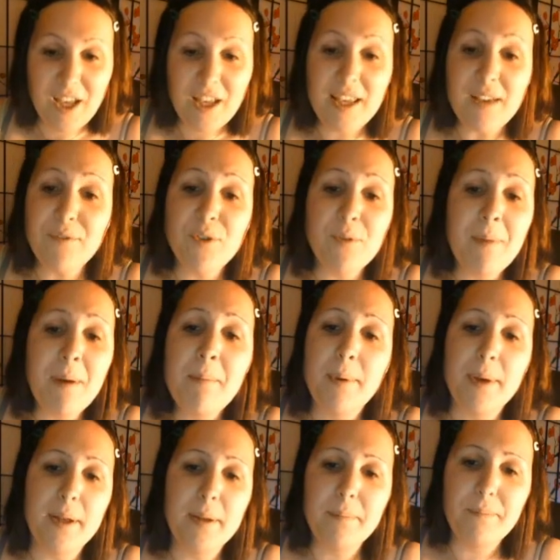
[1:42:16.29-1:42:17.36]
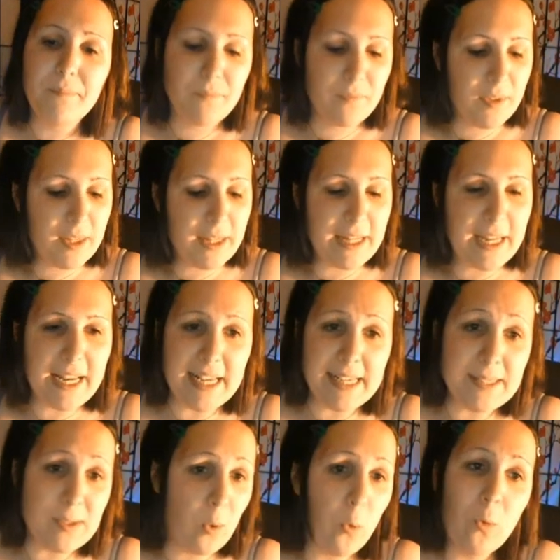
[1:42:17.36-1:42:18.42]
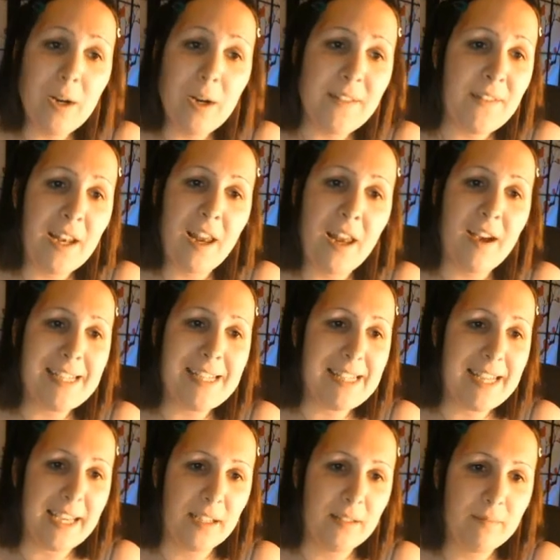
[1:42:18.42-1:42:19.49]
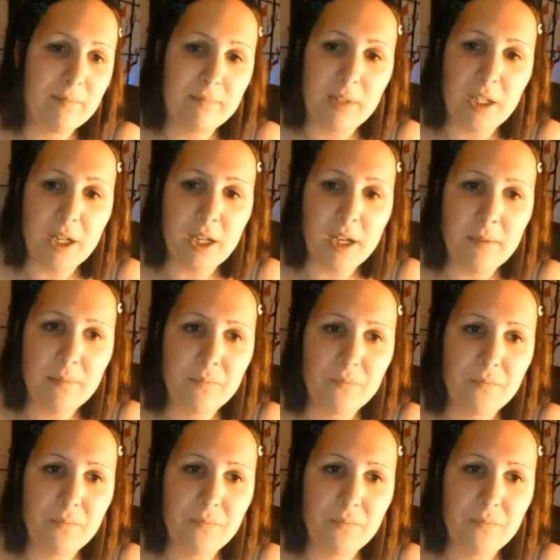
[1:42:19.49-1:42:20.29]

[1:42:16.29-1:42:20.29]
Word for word: have to remember that it's all in the lighting, you know?